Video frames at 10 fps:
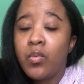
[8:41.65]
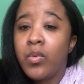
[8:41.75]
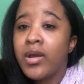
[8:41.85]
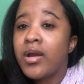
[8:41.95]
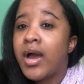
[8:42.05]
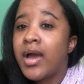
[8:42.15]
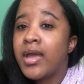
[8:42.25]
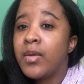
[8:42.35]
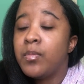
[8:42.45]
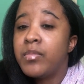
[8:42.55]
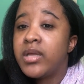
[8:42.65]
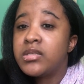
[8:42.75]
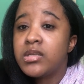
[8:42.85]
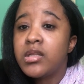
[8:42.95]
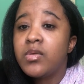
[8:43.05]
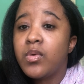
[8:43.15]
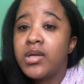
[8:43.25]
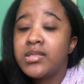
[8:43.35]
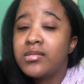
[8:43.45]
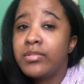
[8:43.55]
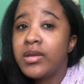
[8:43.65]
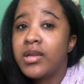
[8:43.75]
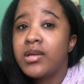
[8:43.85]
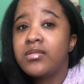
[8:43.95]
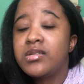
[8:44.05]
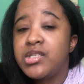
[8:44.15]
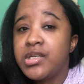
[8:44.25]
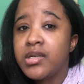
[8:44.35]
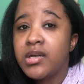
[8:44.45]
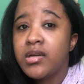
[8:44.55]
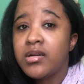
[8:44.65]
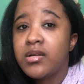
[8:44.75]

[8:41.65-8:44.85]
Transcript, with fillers: where I mentally was at the beginning of this year